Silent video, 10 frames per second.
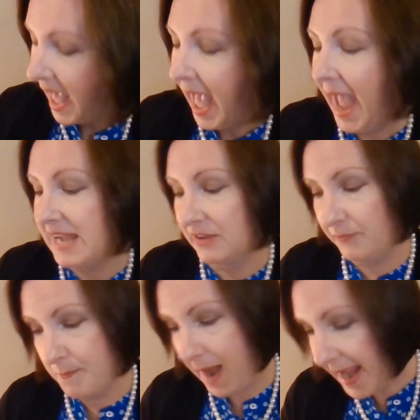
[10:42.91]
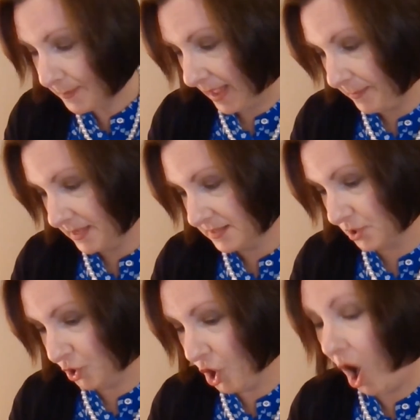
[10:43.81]
And if my baby is a
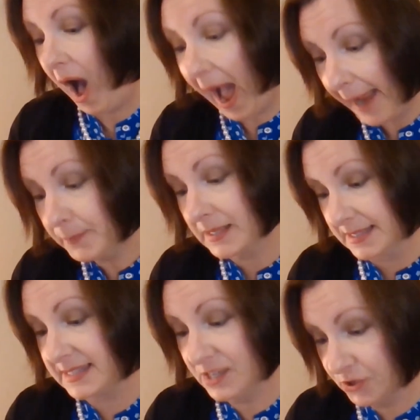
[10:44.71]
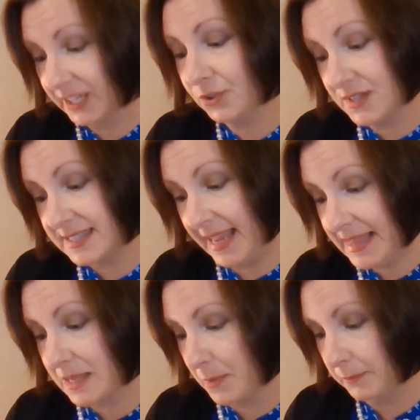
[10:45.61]
girl, I'm considering
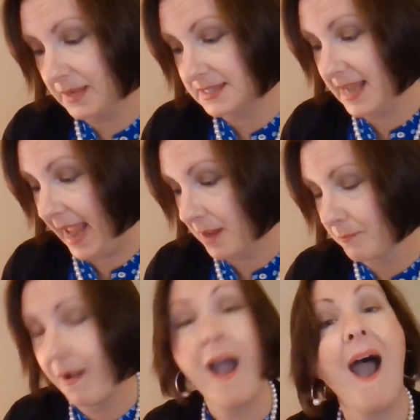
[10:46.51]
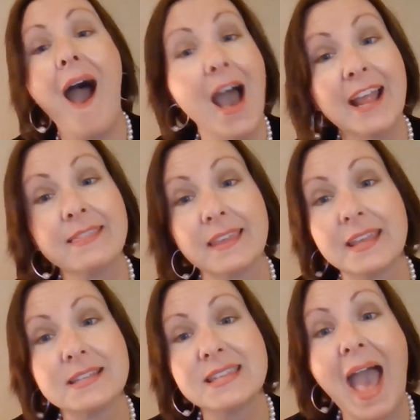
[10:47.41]
Chrysanthemum as a name. I think
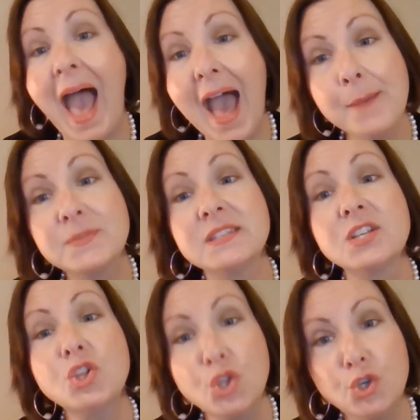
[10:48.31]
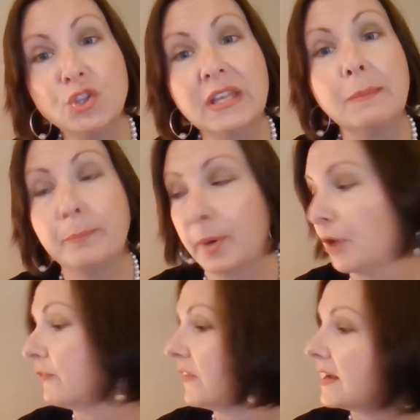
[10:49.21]
it's absolutely
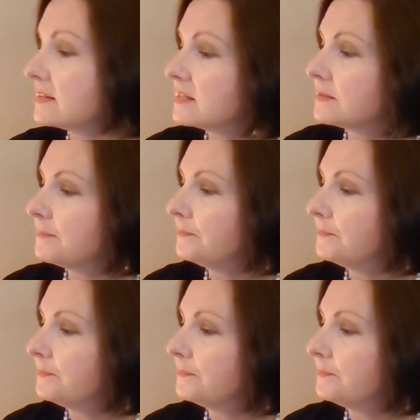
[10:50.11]
perfect.